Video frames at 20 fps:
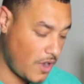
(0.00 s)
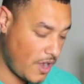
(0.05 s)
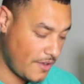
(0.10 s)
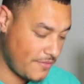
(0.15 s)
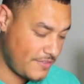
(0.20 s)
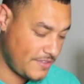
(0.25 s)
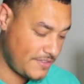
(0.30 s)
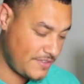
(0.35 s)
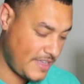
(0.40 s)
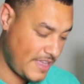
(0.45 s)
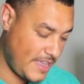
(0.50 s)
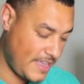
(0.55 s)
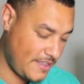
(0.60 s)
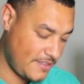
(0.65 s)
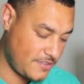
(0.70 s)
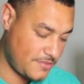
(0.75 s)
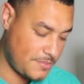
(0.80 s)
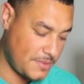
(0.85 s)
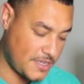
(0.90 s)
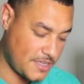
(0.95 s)
off his
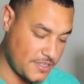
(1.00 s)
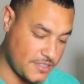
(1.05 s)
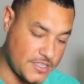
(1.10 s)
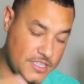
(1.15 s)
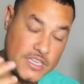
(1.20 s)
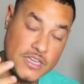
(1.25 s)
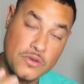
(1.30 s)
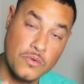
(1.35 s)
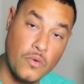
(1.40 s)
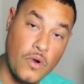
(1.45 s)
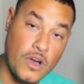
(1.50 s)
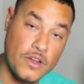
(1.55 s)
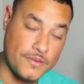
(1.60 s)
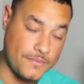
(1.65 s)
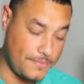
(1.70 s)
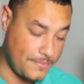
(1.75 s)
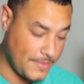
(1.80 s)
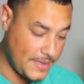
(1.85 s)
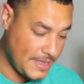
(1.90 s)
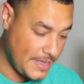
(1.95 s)
hands because he didn't
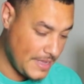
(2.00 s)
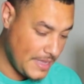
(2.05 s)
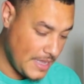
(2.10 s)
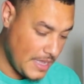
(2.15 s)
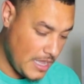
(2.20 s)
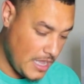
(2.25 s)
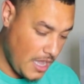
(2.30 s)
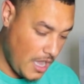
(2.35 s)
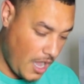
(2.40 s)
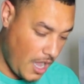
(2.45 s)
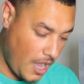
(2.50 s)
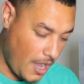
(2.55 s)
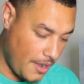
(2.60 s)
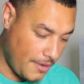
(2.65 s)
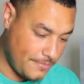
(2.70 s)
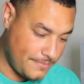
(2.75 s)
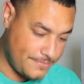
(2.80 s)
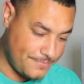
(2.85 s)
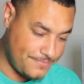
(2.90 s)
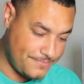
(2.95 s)
want them.